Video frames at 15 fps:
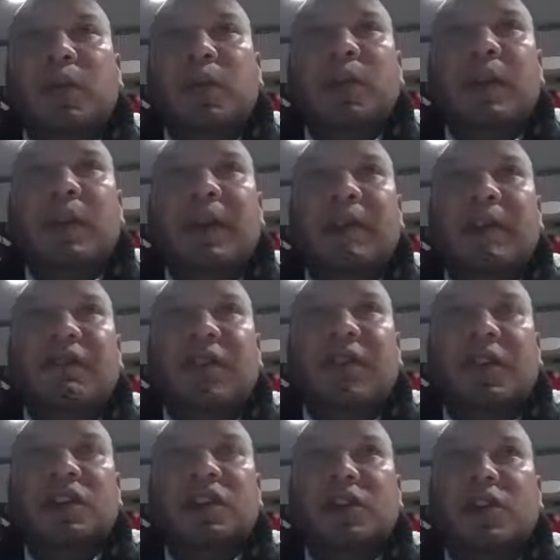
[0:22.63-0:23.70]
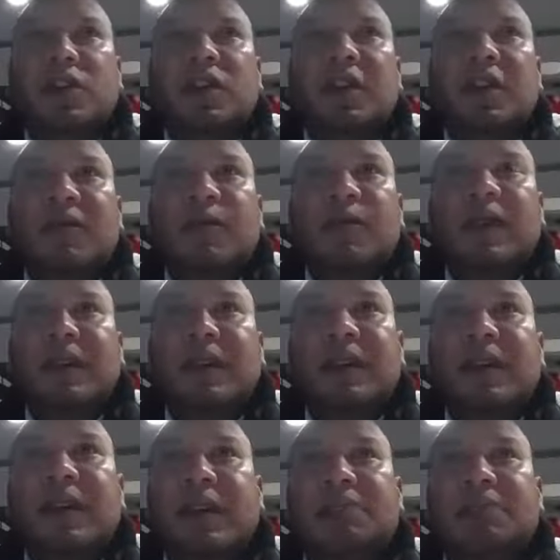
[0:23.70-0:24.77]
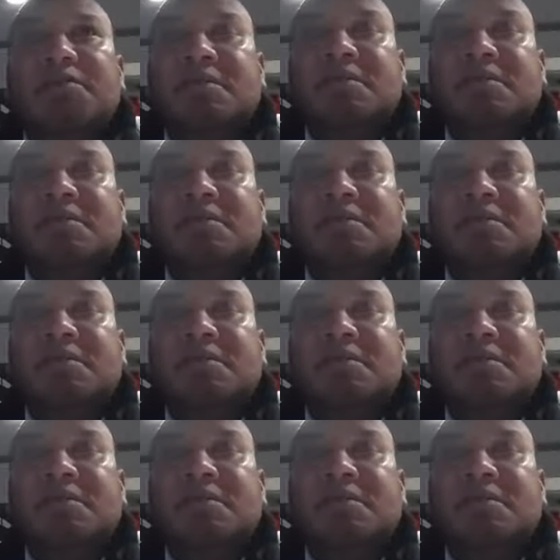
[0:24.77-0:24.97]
we first start off with a